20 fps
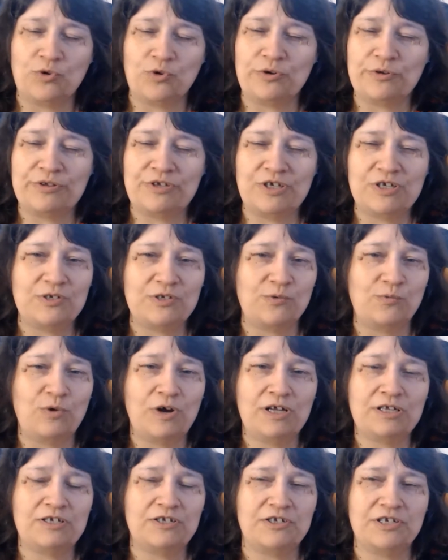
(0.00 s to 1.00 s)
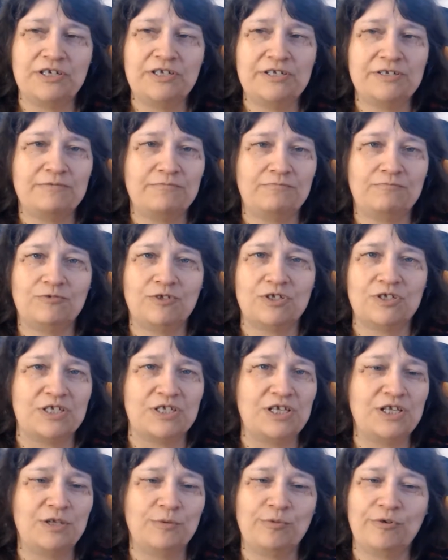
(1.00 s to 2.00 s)
worth just a watch just to
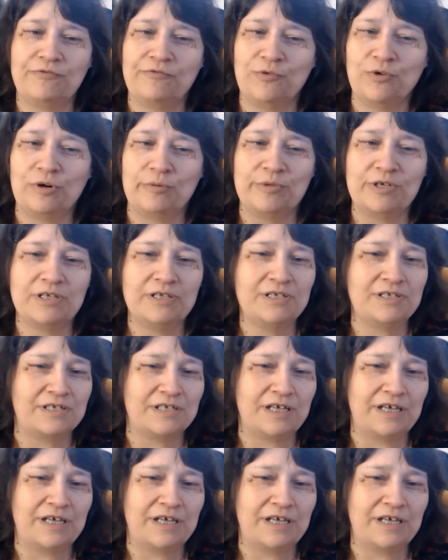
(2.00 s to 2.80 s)
see the performance.